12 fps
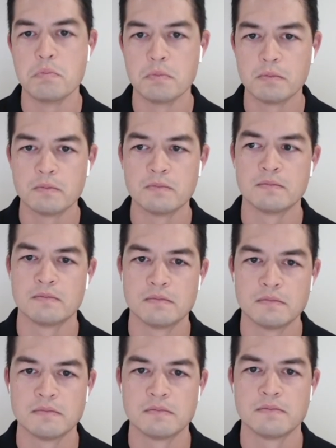
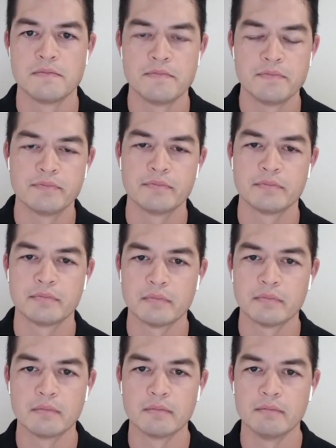
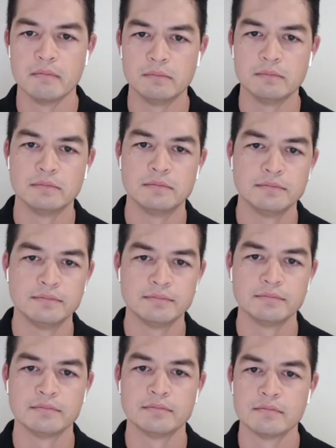
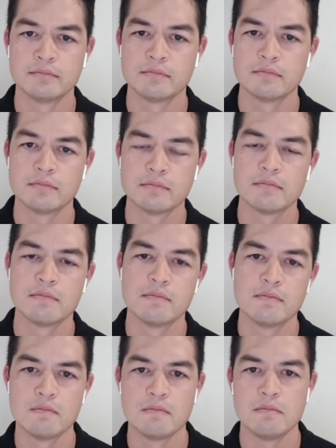
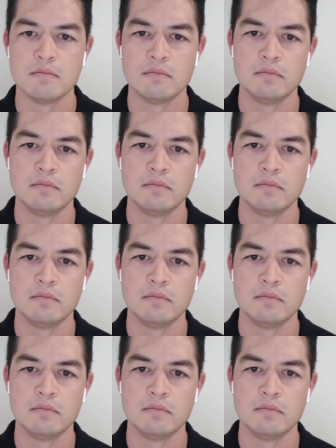[no speech]